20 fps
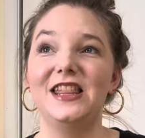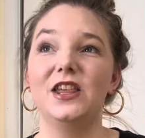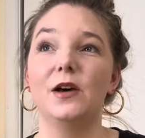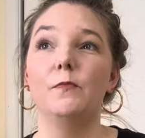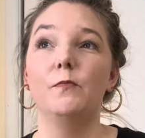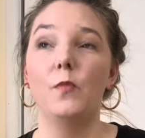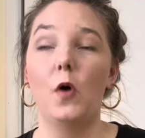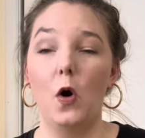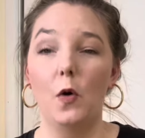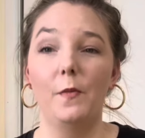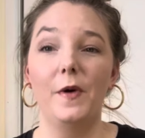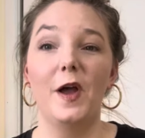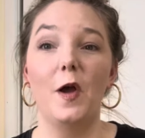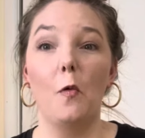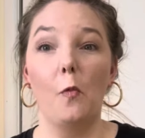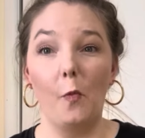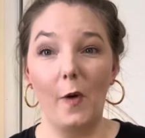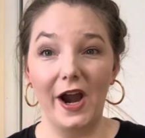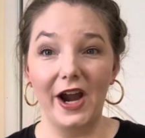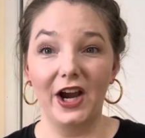the
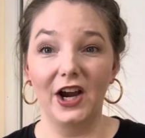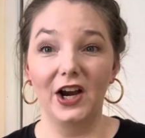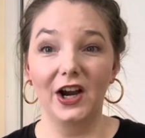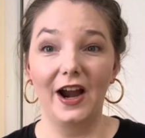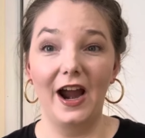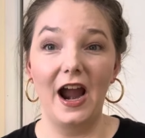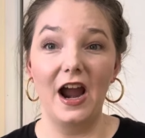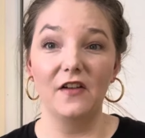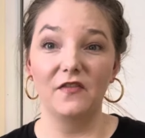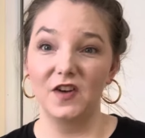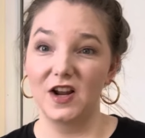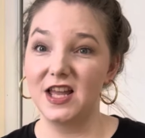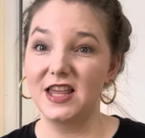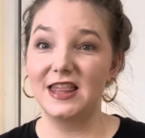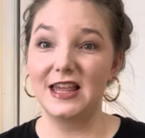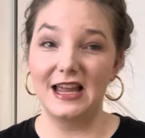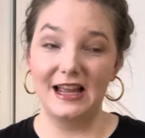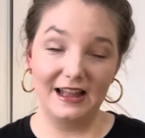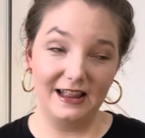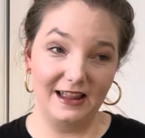moment where
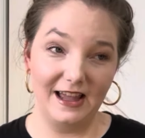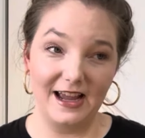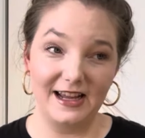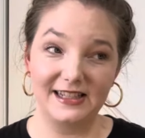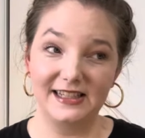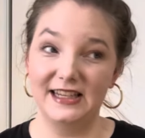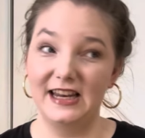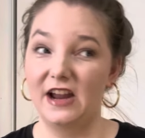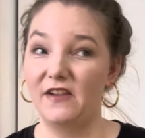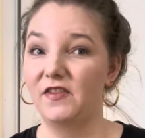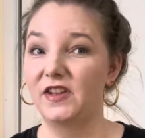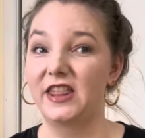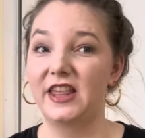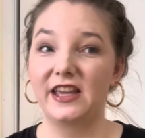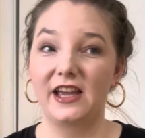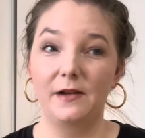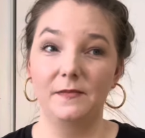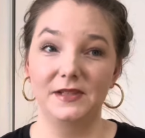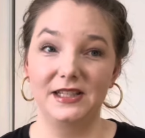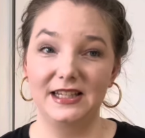everything clicks and everything
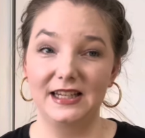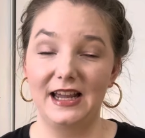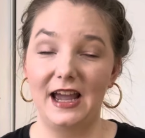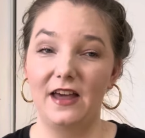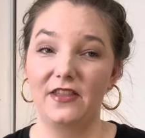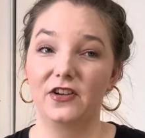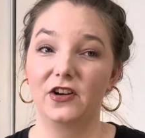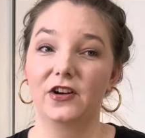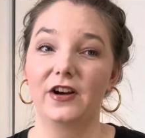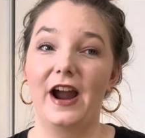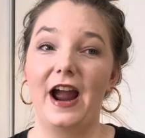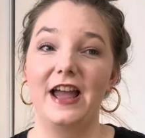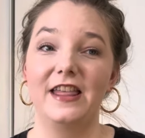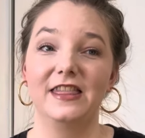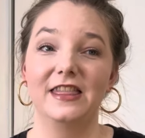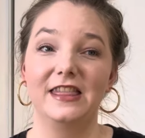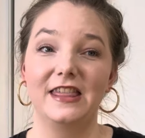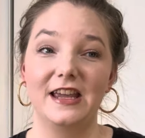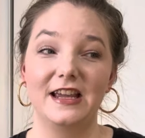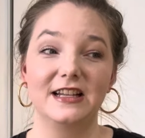comes together
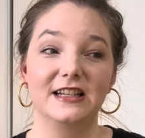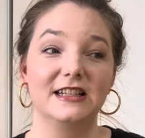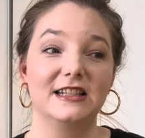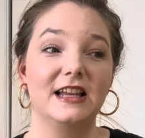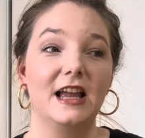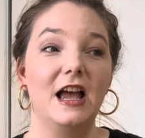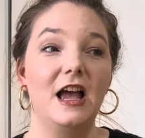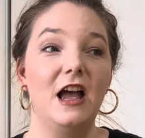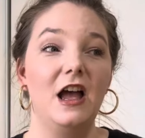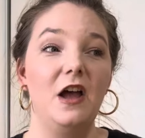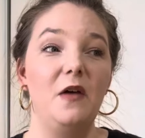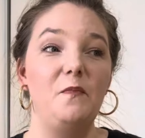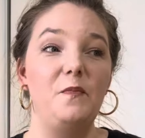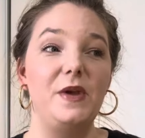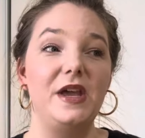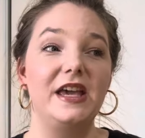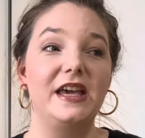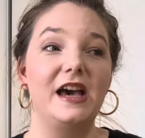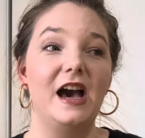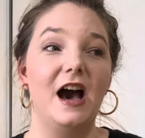and things
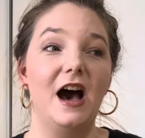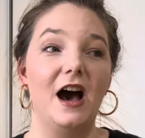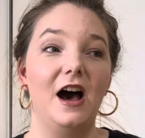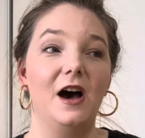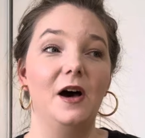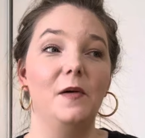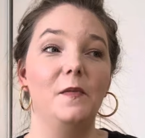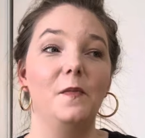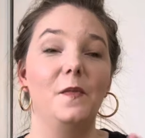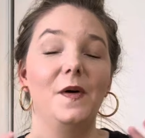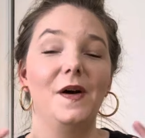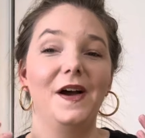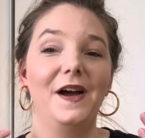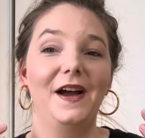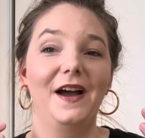become